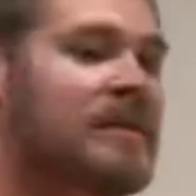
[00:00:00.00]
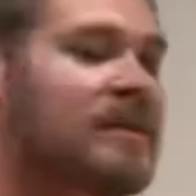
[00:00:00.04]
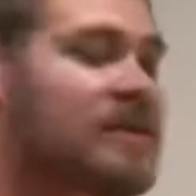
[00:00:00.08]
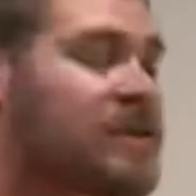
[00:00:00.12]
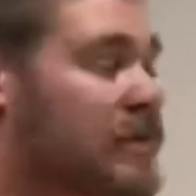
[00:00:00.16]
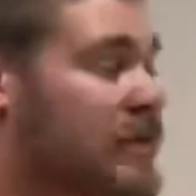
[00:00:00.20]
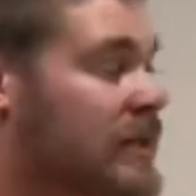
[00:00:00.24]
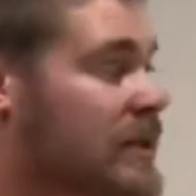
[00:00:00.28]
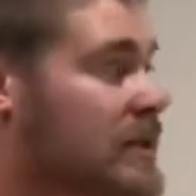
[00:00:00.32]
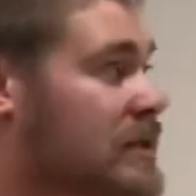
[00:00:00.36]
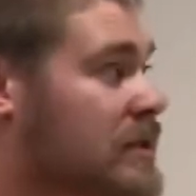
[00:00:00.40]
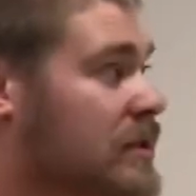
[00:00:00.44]

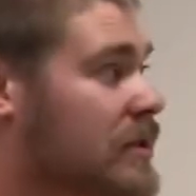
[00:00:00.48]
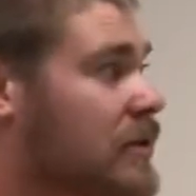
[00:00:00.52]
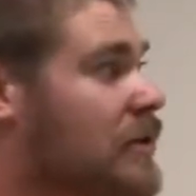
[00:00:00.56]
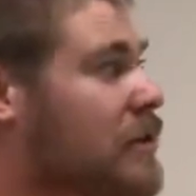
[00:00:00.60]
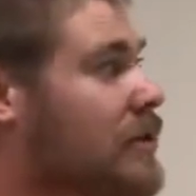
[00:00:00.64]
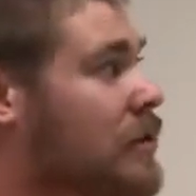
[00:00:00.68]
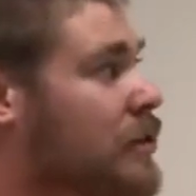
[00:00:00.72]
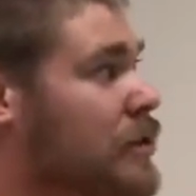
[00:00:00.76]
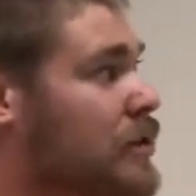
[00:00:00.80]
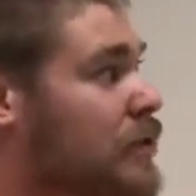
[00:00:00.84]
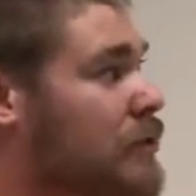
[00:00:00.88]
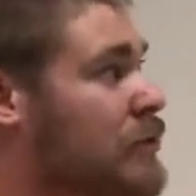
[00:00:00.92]
So this
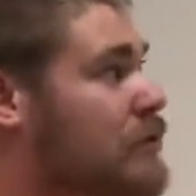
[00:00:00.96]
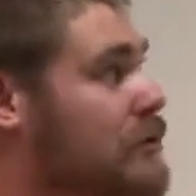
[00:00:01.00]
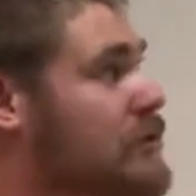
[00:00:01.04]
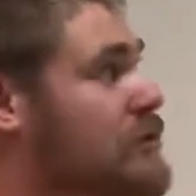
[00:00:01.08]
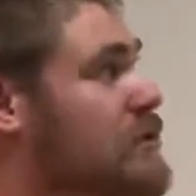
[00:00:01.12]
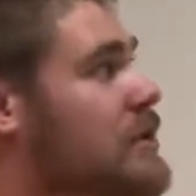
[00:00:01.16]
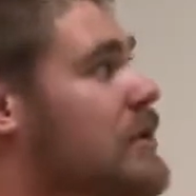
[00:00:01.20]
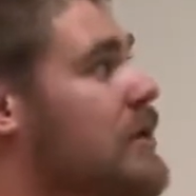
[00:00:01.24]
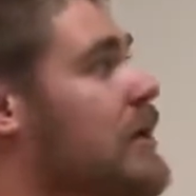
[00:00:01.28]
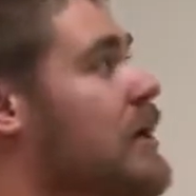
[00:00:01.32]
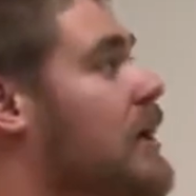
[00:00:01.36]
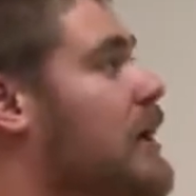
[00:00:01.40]

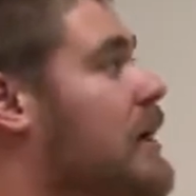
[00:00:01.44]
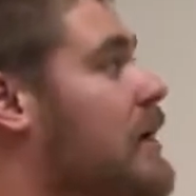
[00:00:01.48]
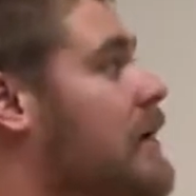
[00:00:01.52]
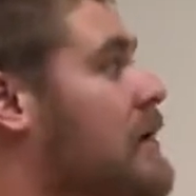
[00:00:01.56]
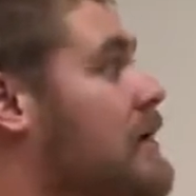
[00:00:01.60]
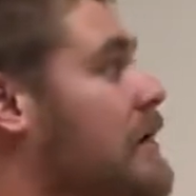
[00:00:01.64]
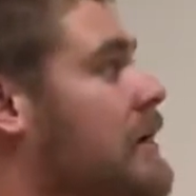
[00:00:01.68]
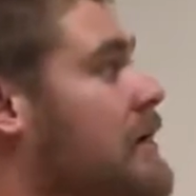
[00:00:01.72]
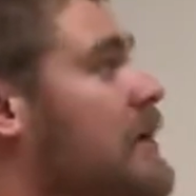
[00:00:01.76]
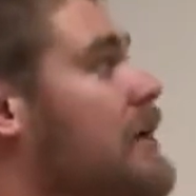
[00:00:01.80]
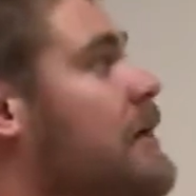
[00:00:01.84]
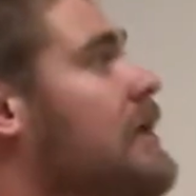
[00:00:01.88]
concludes
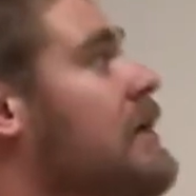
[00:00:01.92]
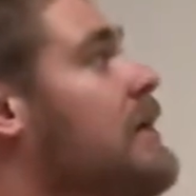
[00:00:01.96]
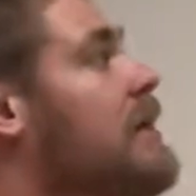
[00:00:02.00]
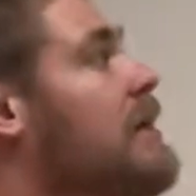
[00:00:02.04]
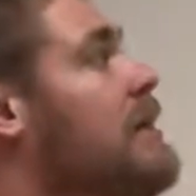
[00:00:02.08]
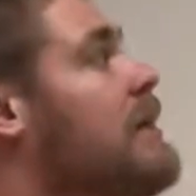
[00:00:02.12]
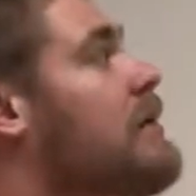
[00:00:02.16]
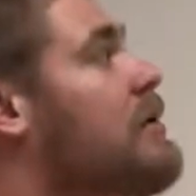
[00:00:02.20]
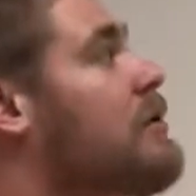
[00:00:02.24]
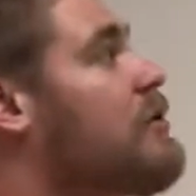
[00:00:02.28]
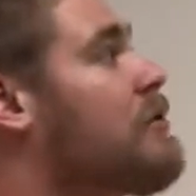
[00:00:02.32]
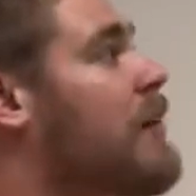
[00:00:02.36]

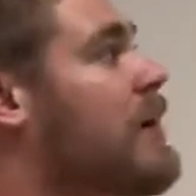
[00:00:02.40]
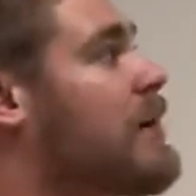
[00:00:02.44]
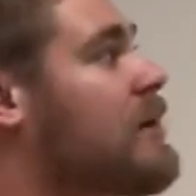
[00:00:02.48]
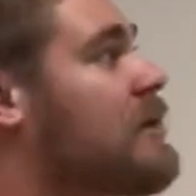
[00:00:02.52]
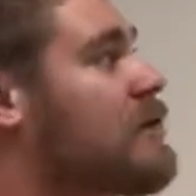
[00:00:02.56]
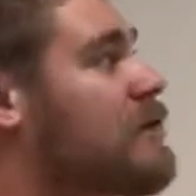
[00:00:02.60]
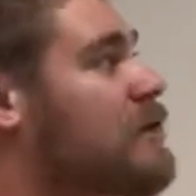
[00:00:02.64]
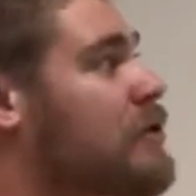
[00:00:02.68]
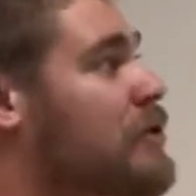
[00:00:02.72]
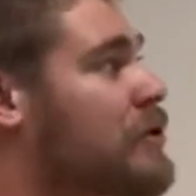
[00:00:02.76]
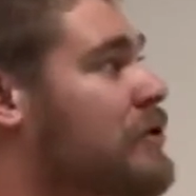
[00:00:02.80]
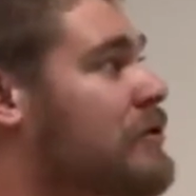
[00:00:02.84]
the
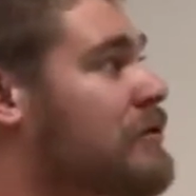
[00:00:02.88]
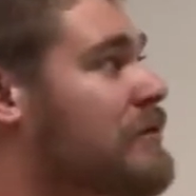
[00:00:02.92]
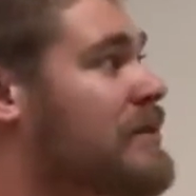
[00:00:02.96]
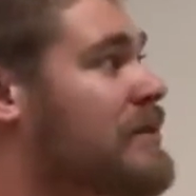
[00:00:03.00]
cranial nerve